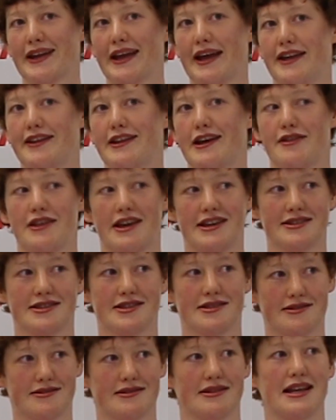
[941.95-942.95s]
And now
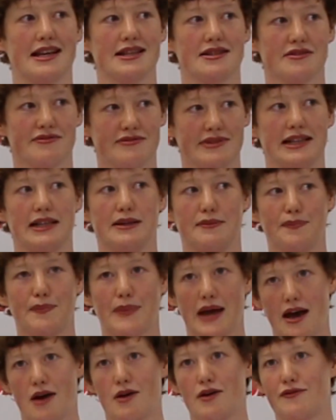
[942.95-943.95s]
that's a really
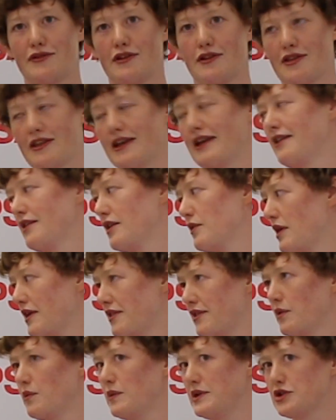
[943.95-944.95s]
powerful thing that I
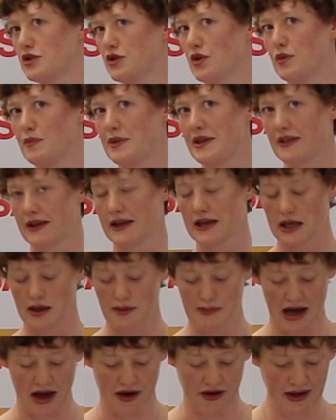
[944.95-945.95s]
think we should all be thinking
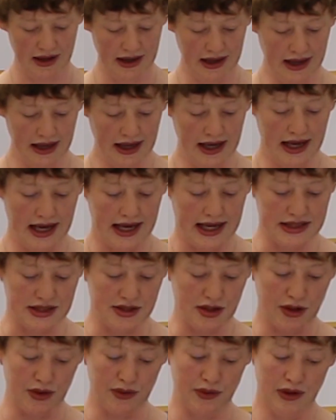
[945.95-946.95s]
about. And
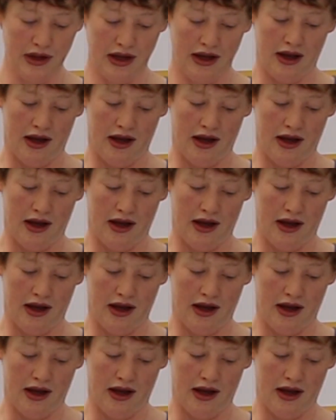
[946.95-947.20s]
so